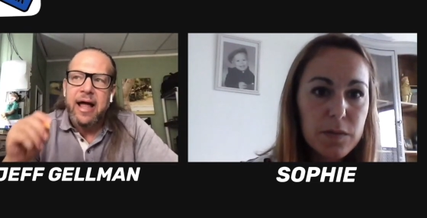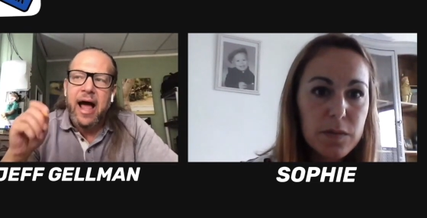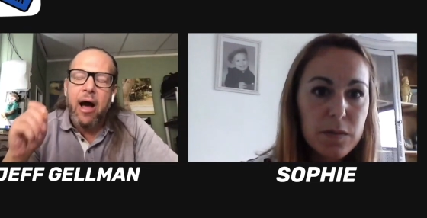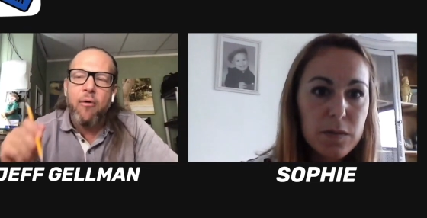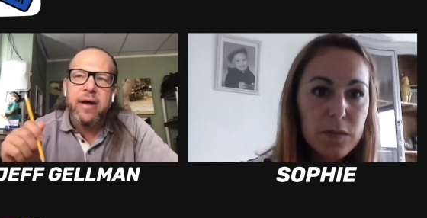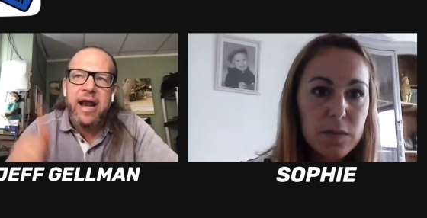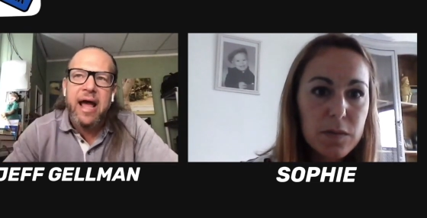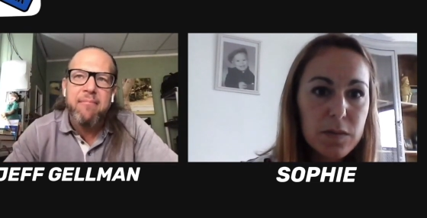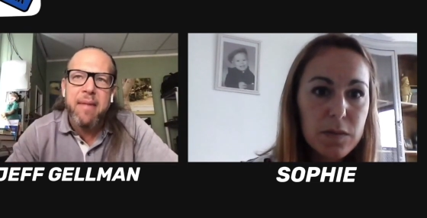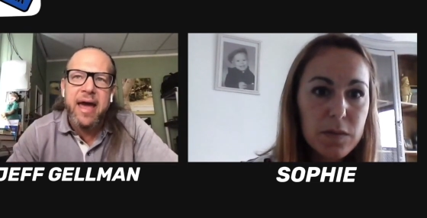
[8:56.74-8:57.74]
Speaker 1: How can
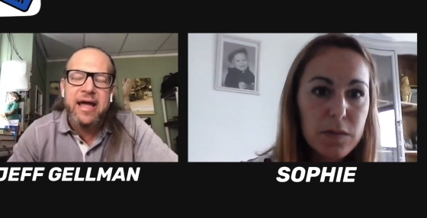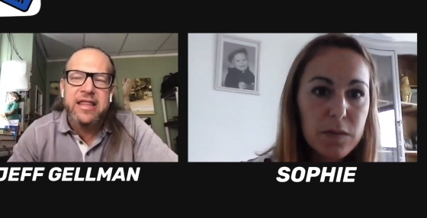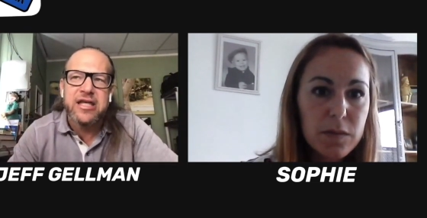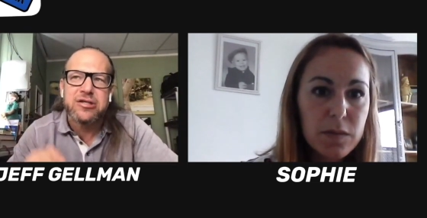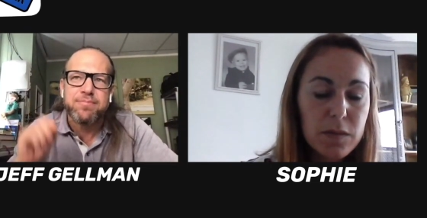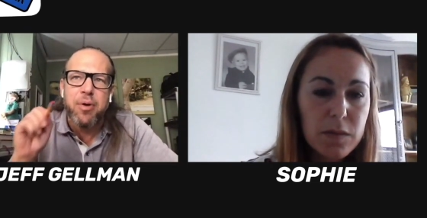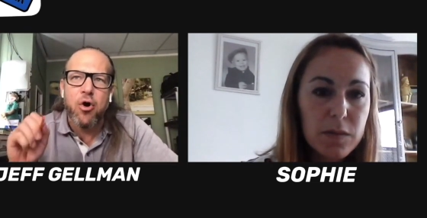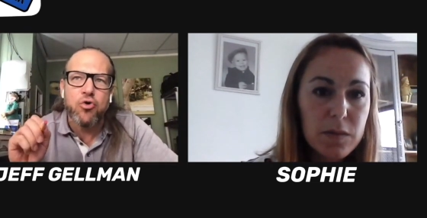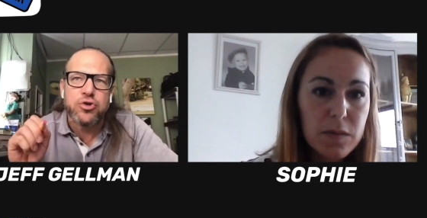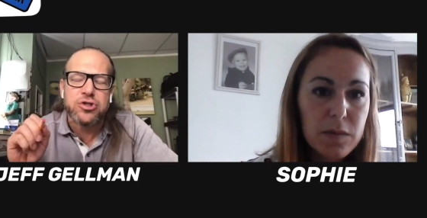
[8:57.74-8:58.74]
I make this
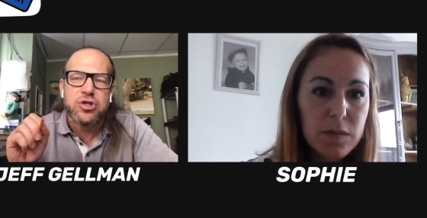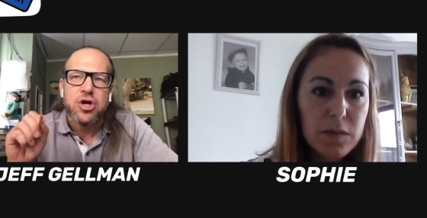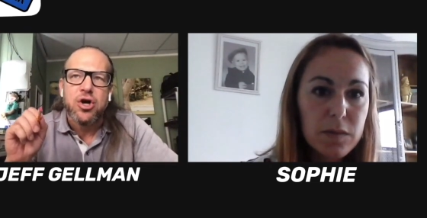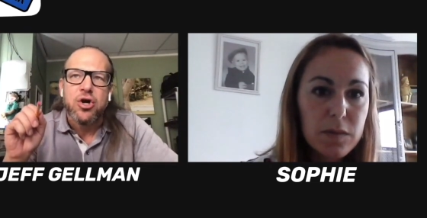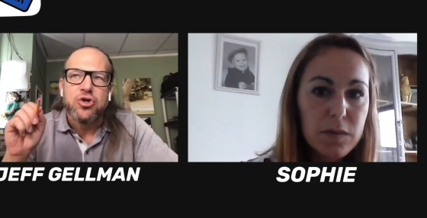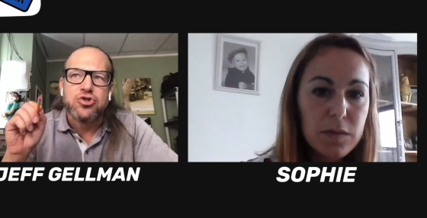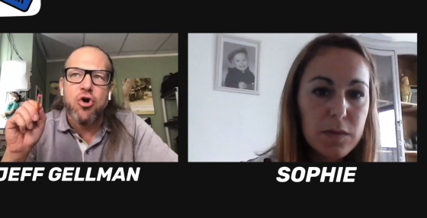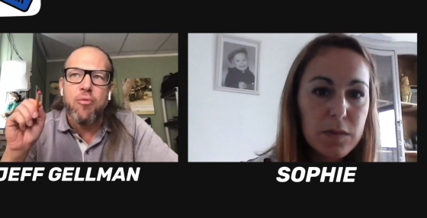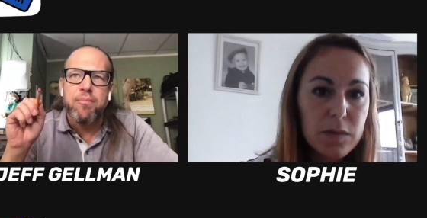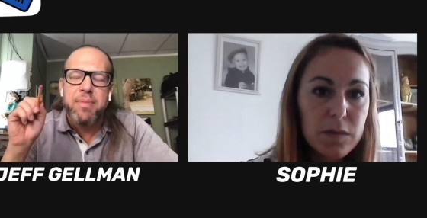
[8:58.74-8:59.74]
post
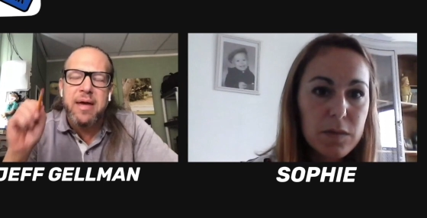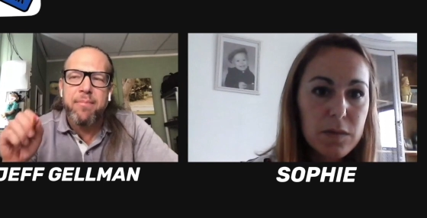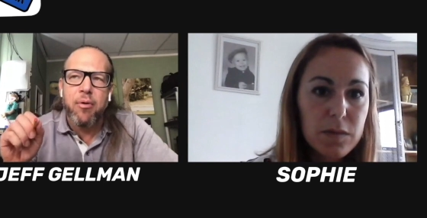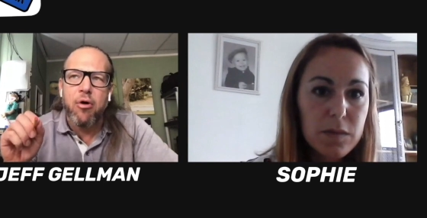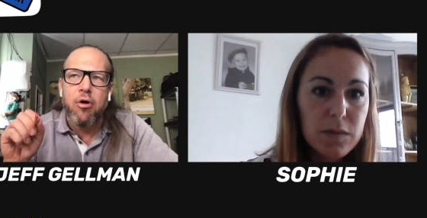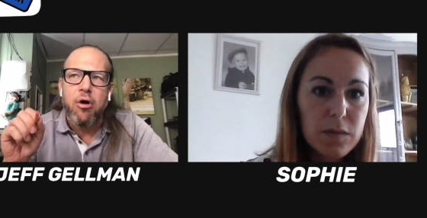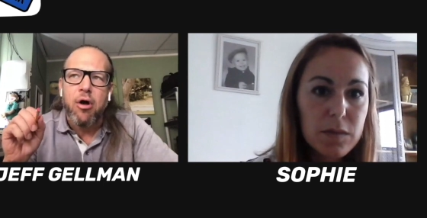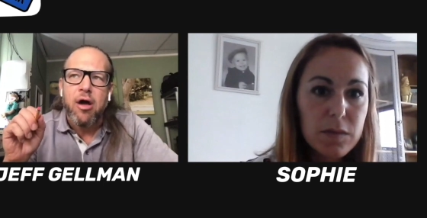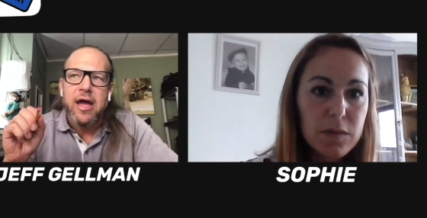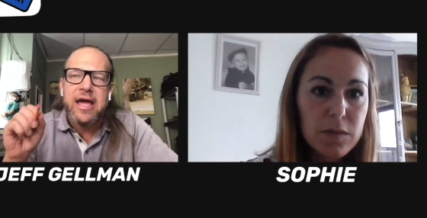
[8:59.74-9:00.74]
so people
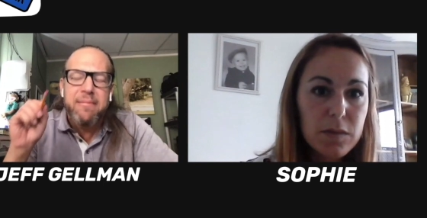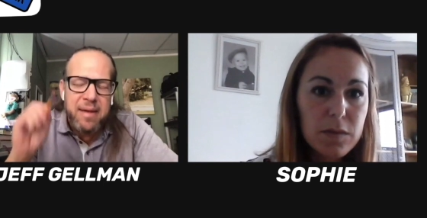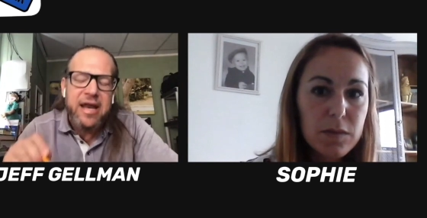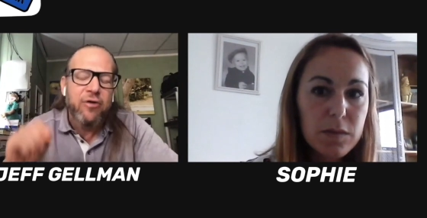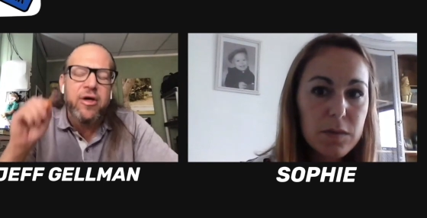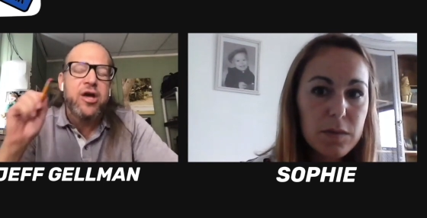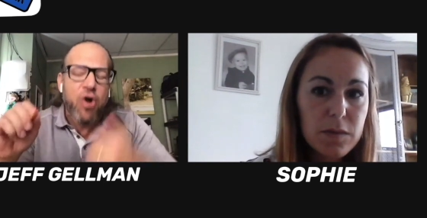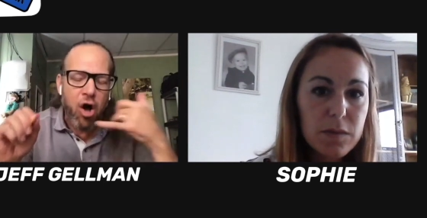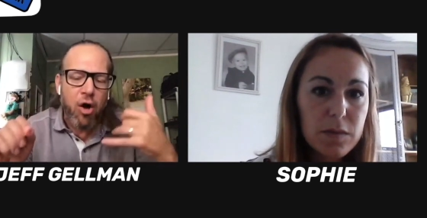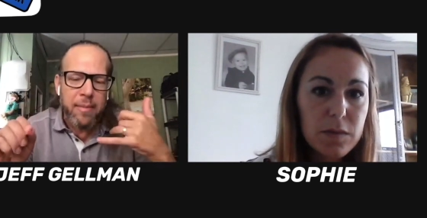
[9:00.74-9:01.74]
immediately
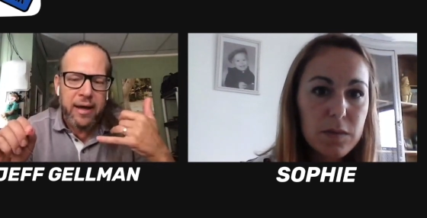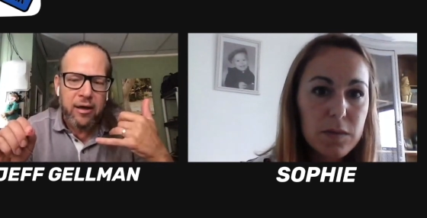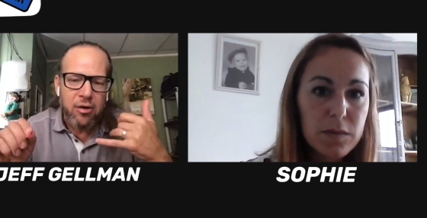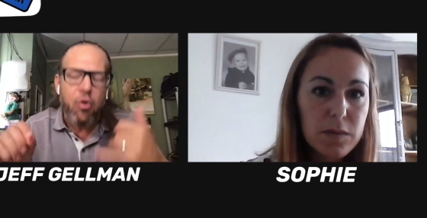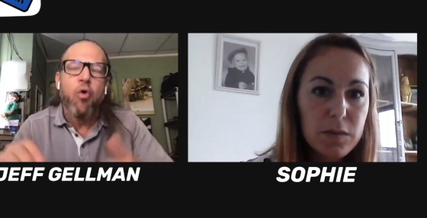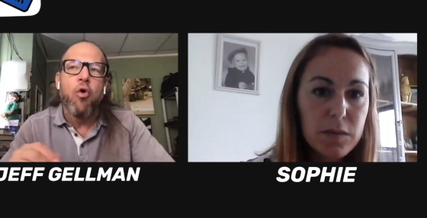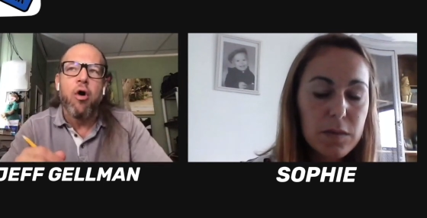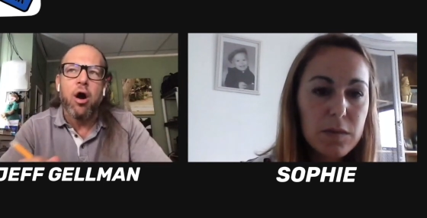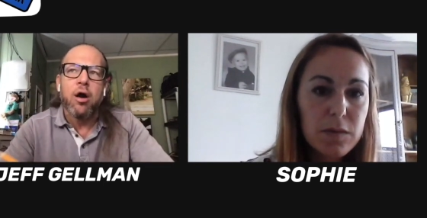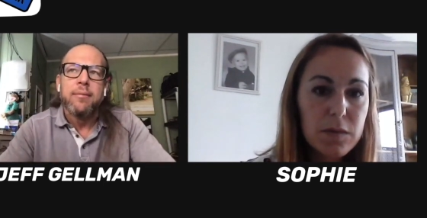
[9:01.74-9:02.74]
call me?
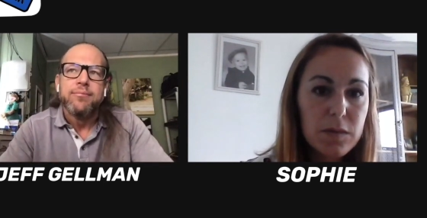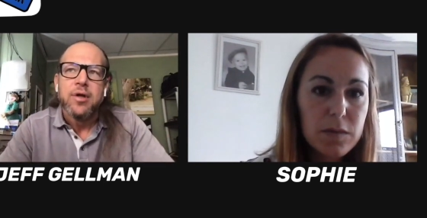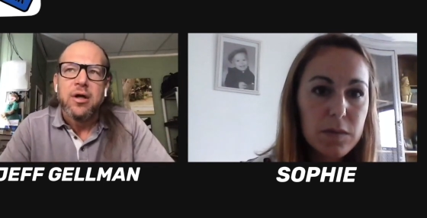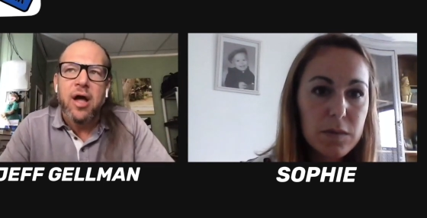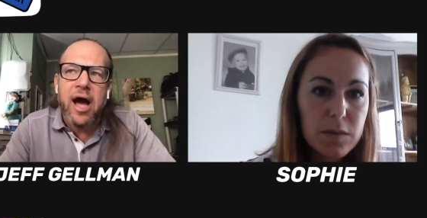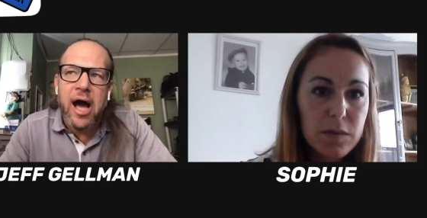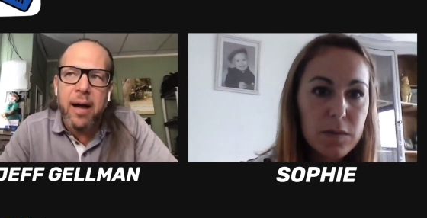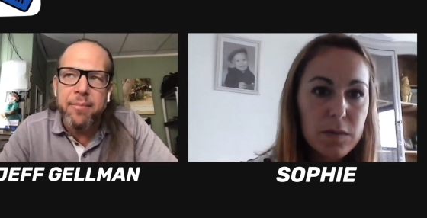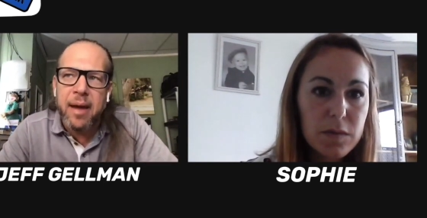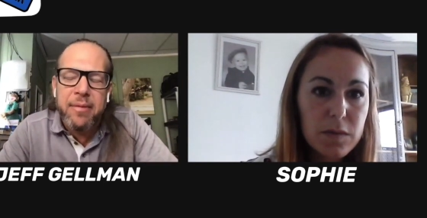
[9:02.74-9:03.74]
Or,
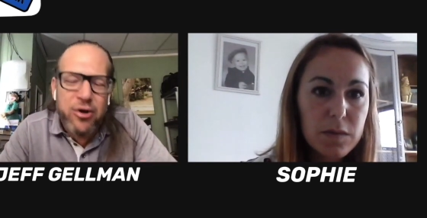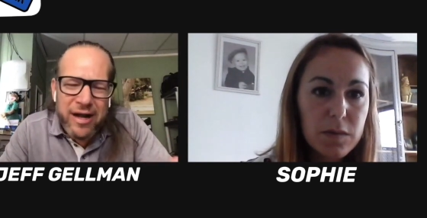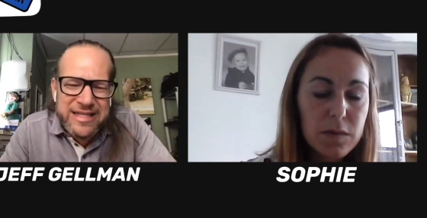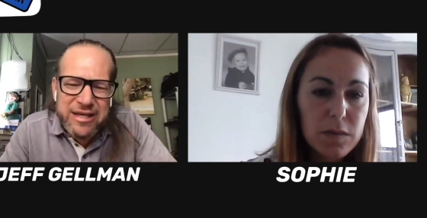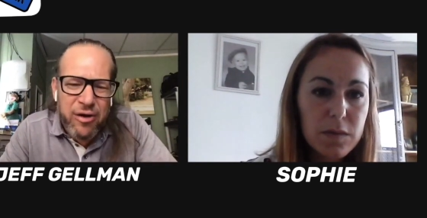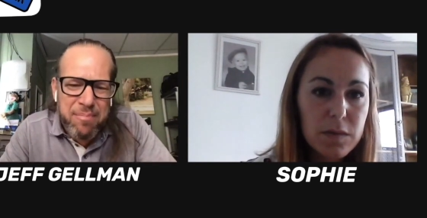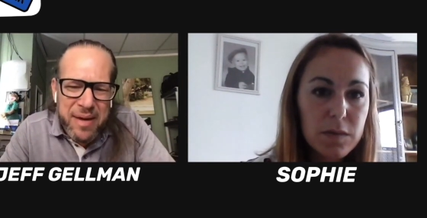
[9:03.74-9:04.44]
um, I mean, you're not selling